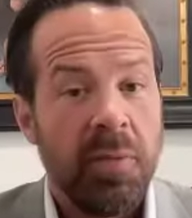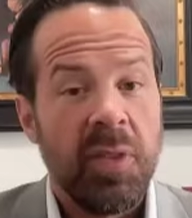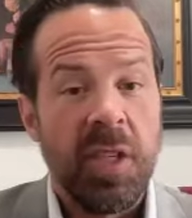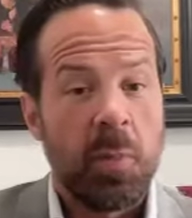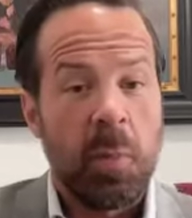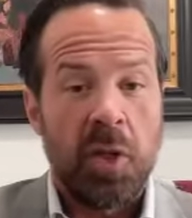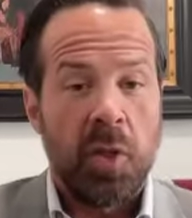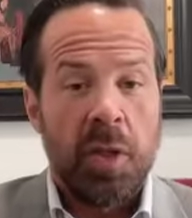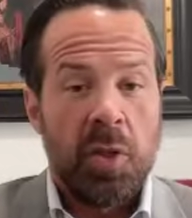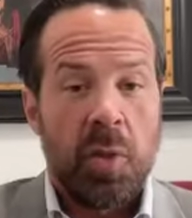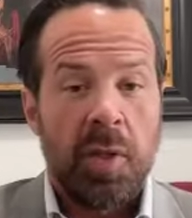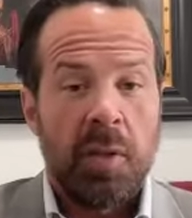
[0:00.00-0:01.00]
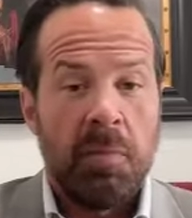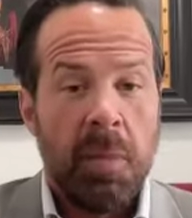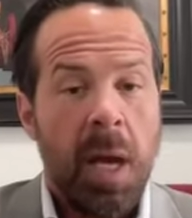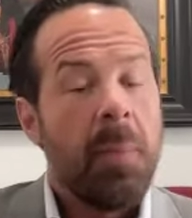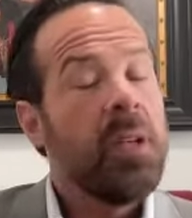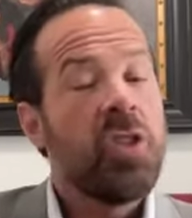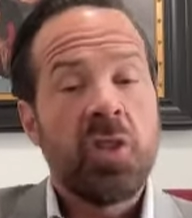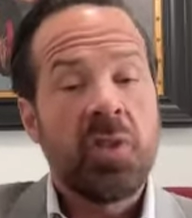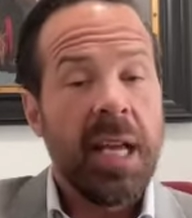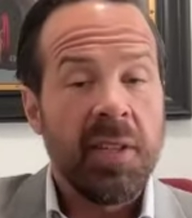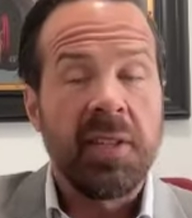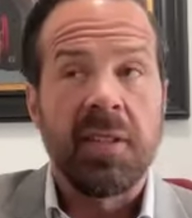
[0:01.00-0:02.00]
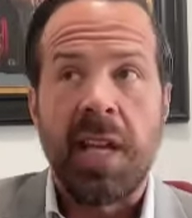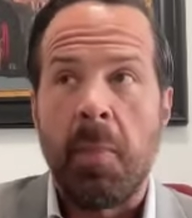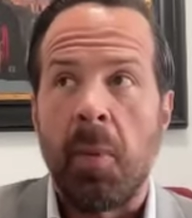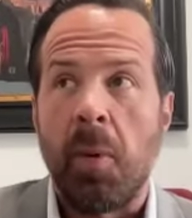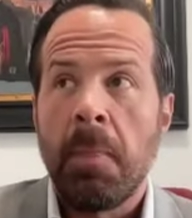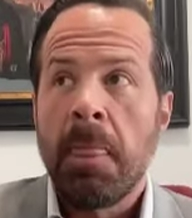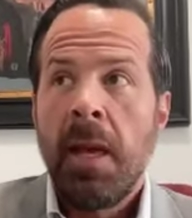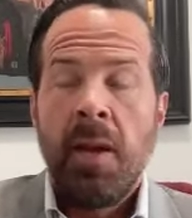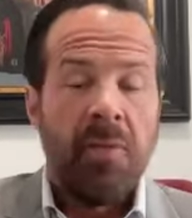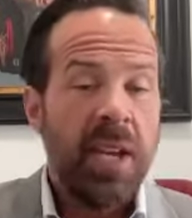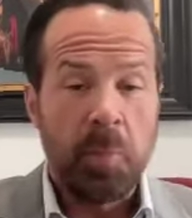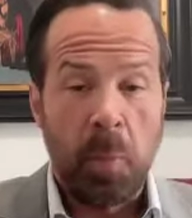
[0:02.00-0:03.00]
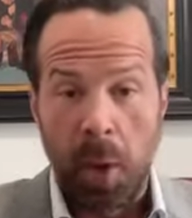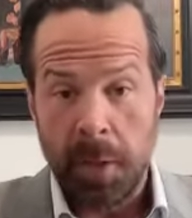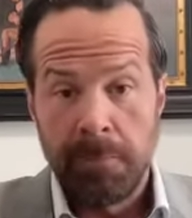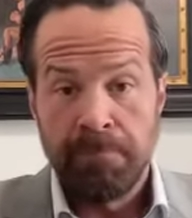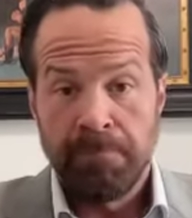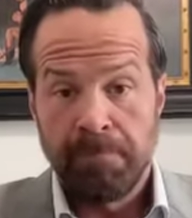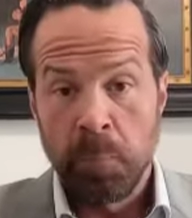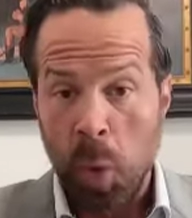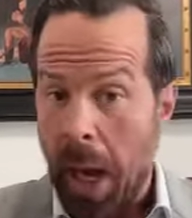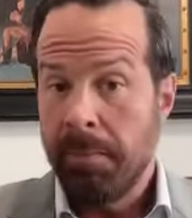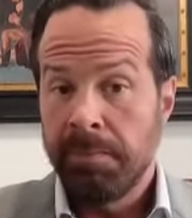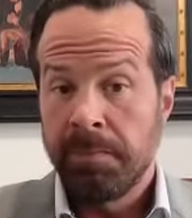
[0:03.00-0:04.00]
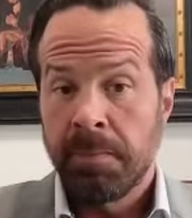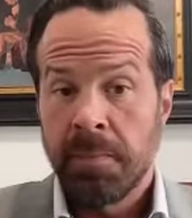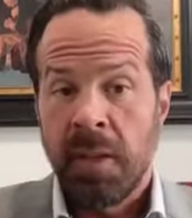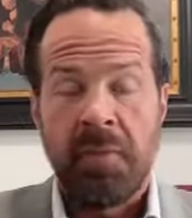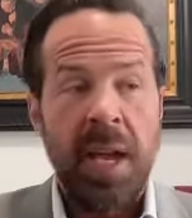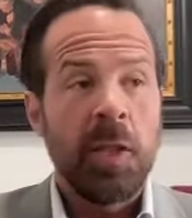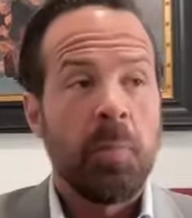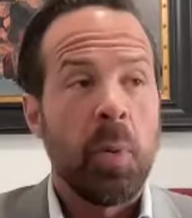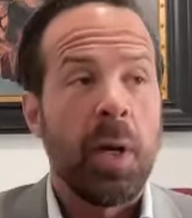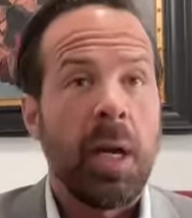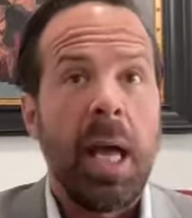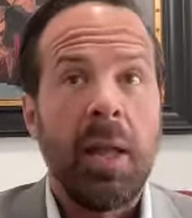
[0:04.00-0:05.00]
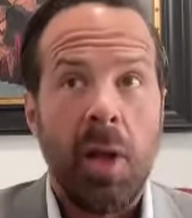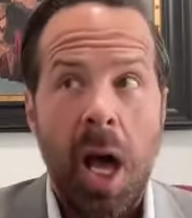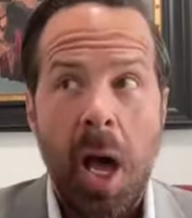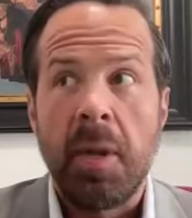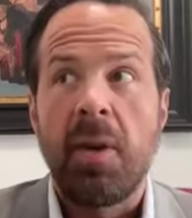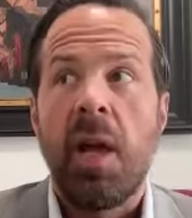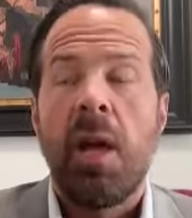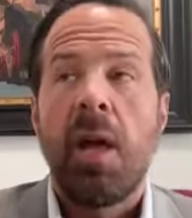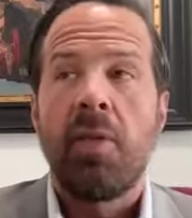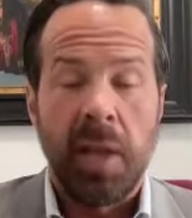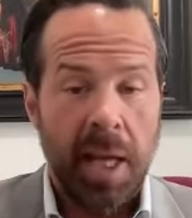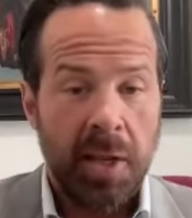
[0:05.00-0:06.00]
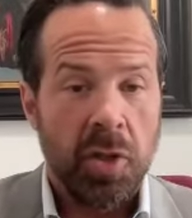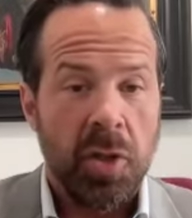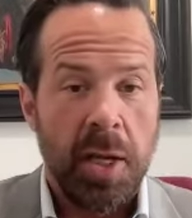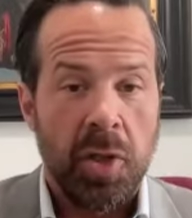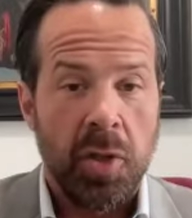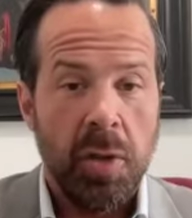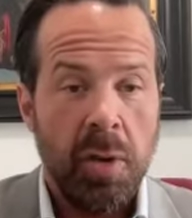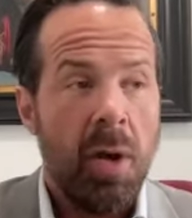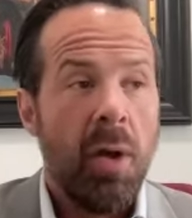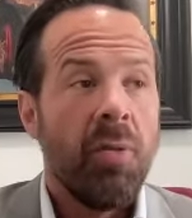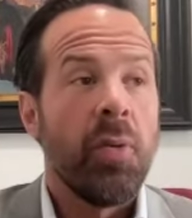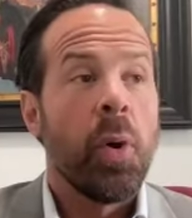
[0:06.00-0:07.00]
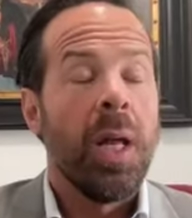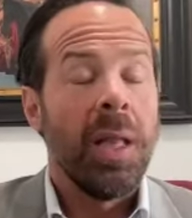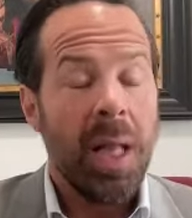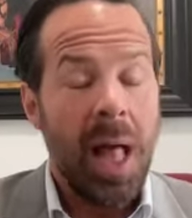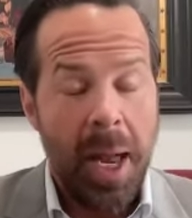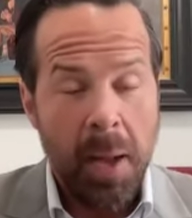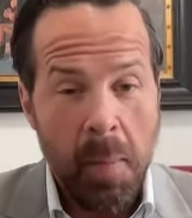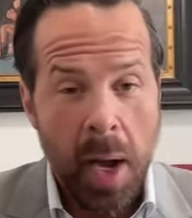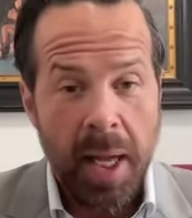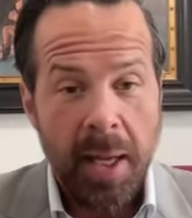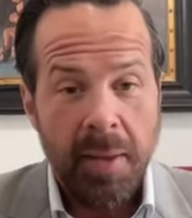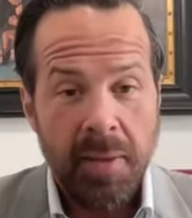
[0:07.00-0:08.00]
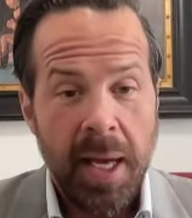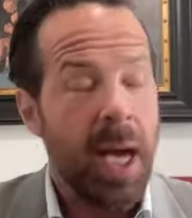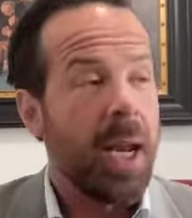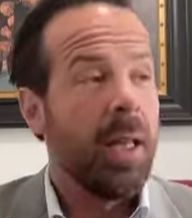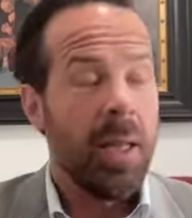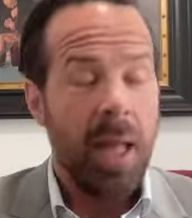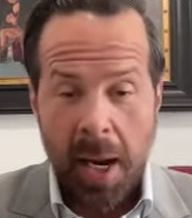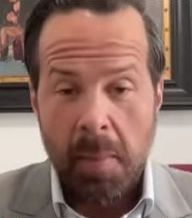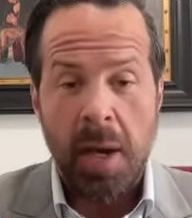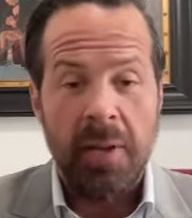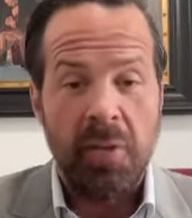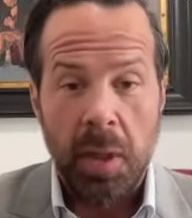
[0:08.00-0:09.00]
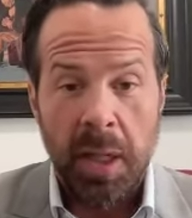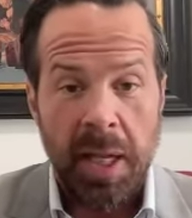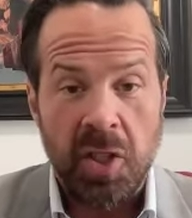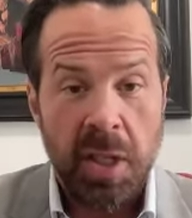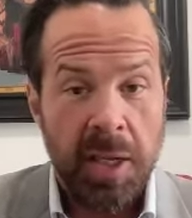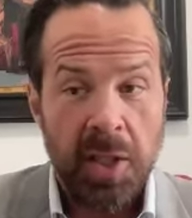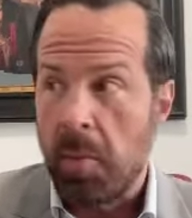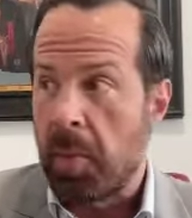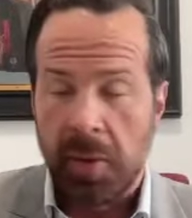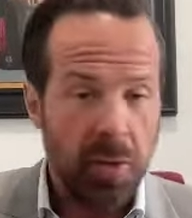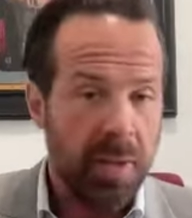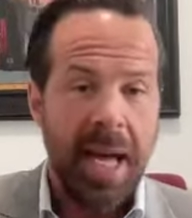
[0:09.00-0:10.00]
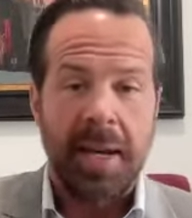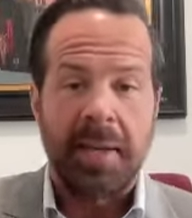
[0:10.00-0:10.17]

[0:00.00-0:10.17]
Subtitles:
of these special interests. I mean, just take this example: Facebook, right? Facebook lobbied the legislature for a lot of money. They got a lot of money from the legislature, built their data